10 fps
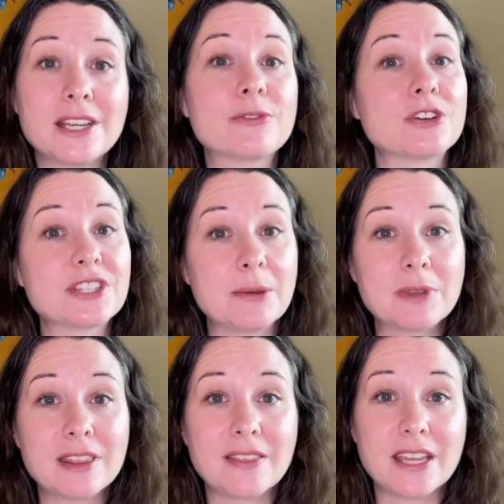If there's
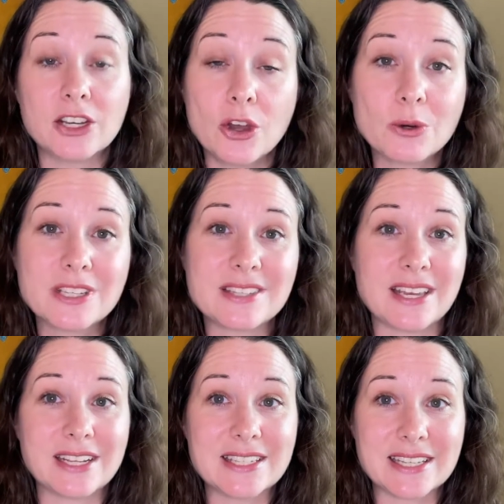something that they notice
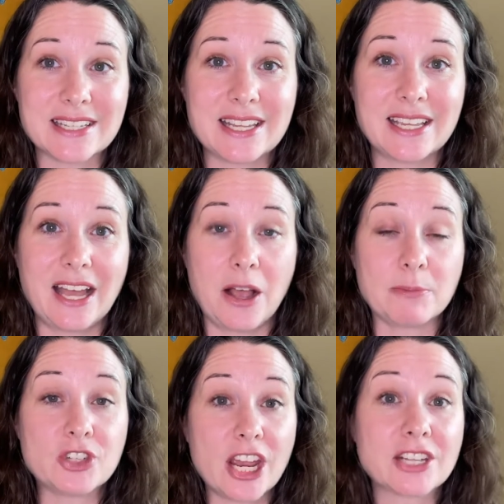that isn't
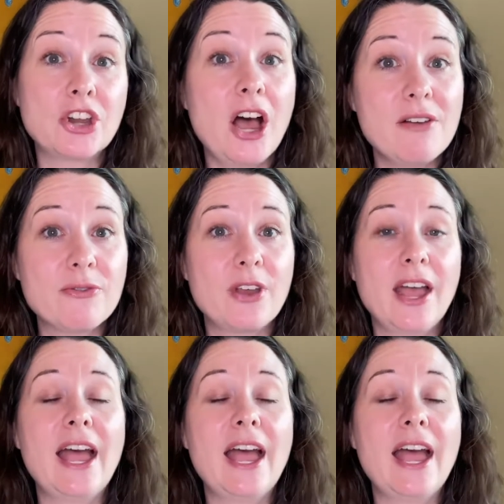checked off,